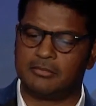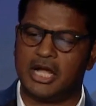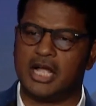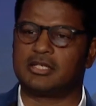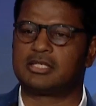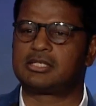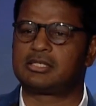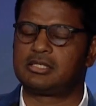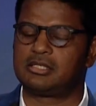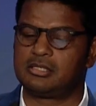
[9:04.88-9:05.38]

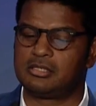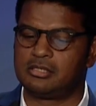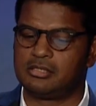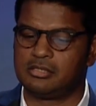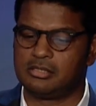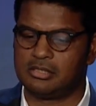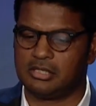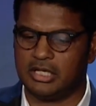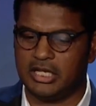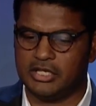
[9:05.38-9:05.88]
Musk
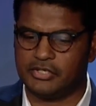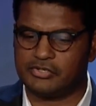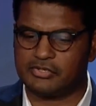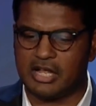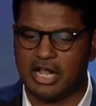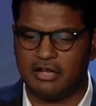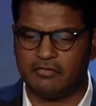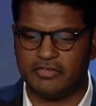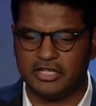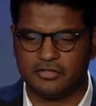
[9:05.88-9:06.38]
is
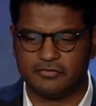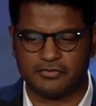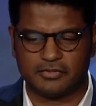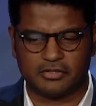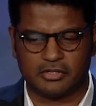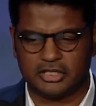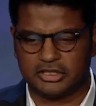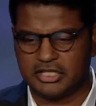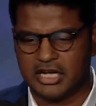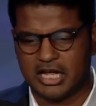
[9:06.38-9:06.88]
solving
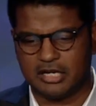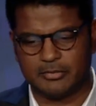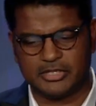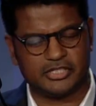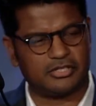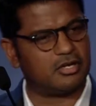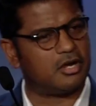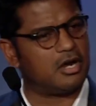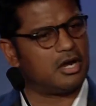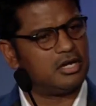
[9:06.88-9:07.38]
for
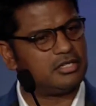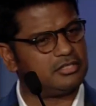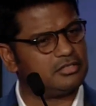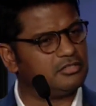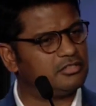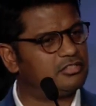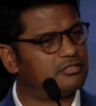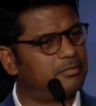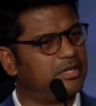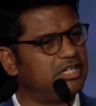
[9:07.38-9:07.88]
autonomous cars
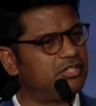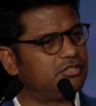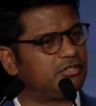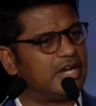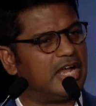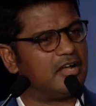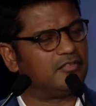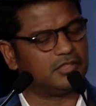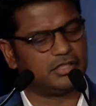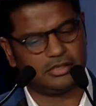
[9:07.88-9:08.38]
and space
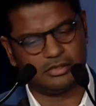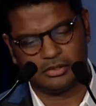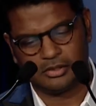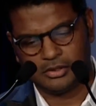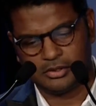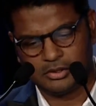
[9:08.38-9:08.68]
travel,